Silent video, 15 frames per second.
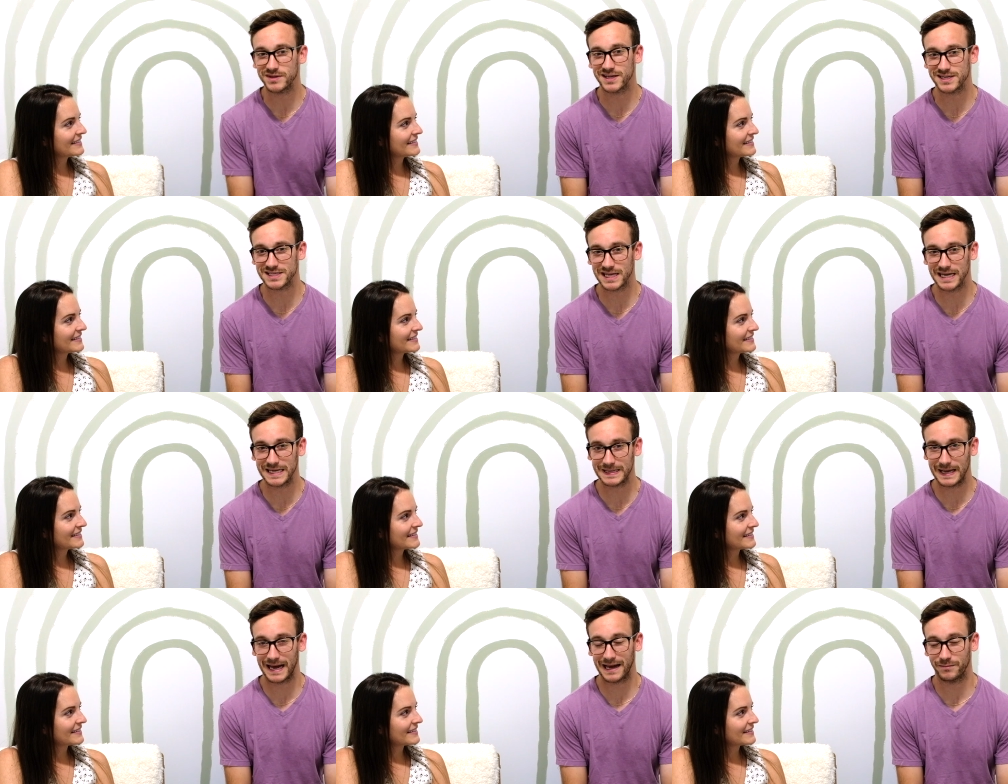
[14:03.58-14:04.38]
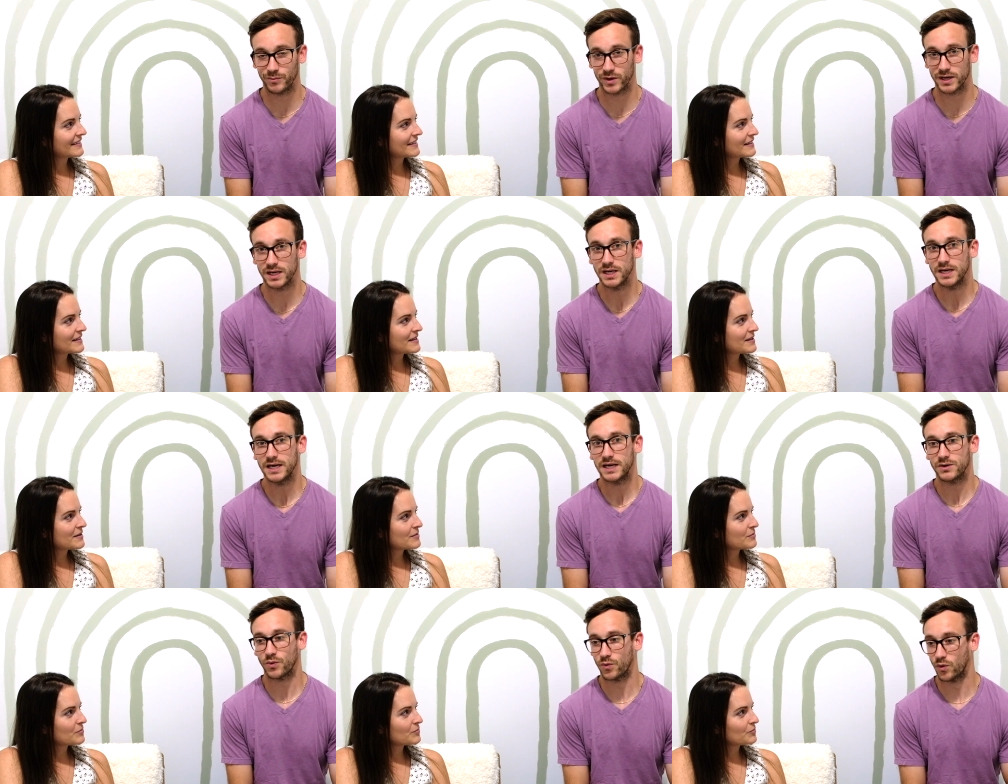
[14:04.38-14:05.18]
Speaker 1: things like that. But
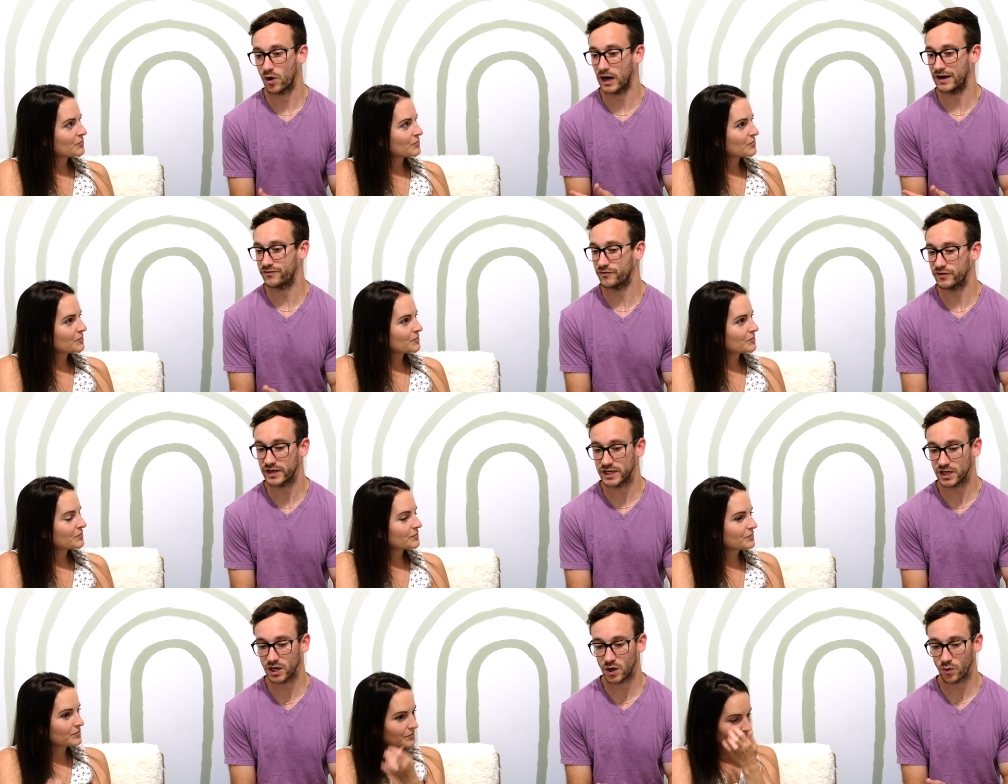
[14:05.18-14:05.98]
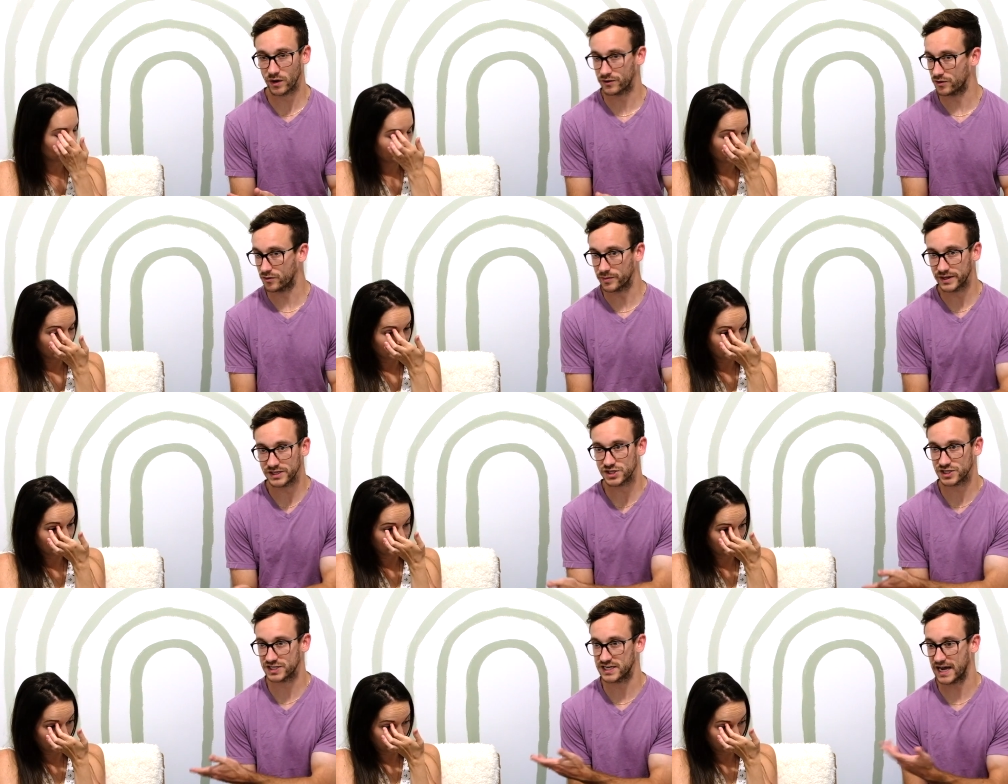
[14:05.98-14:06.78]
we'll have a video, whether it'll be
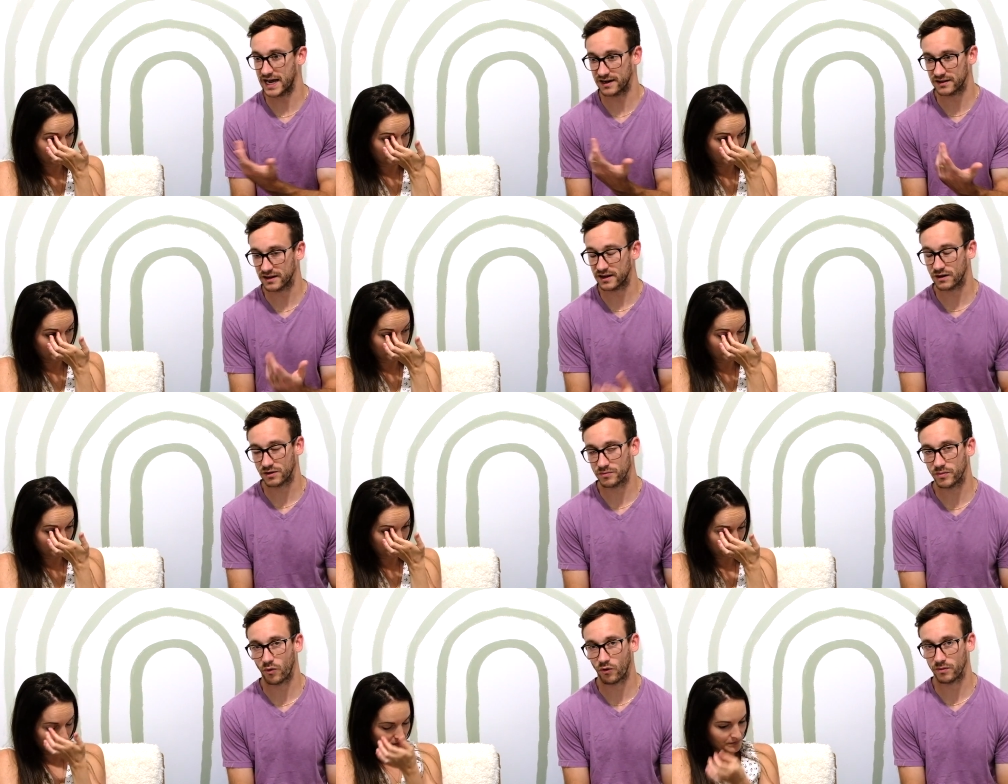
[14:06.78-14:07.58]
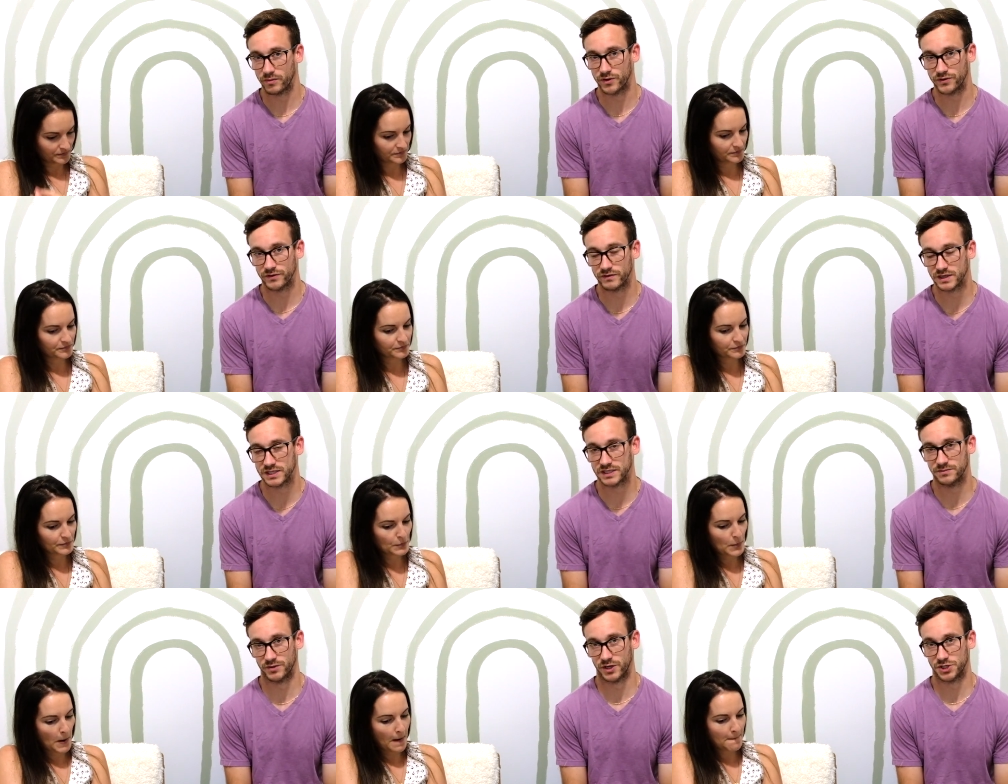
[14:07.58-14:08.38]
just Nathalie or both of us,
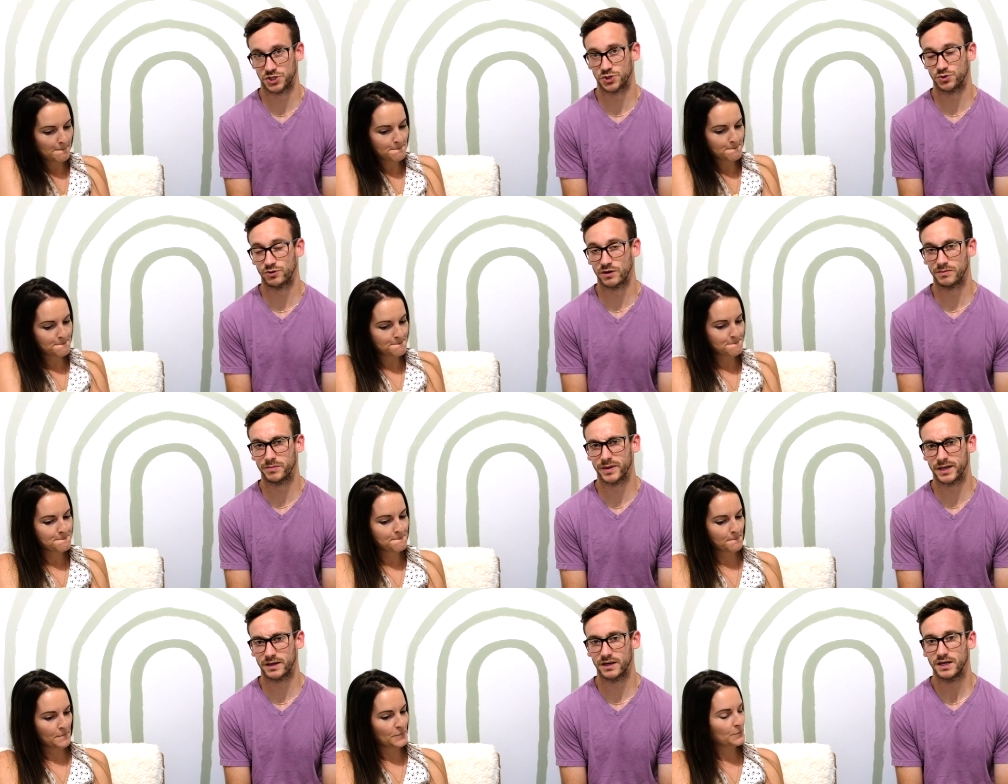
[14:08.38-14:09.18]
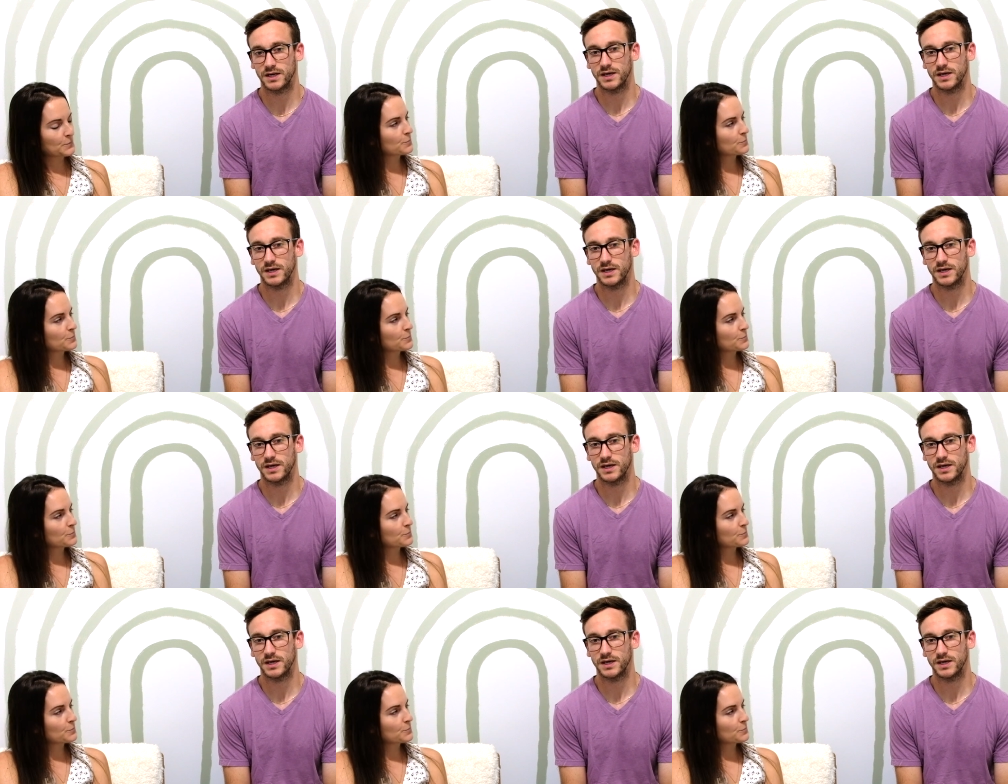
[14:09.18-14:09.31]
I'm not sure, but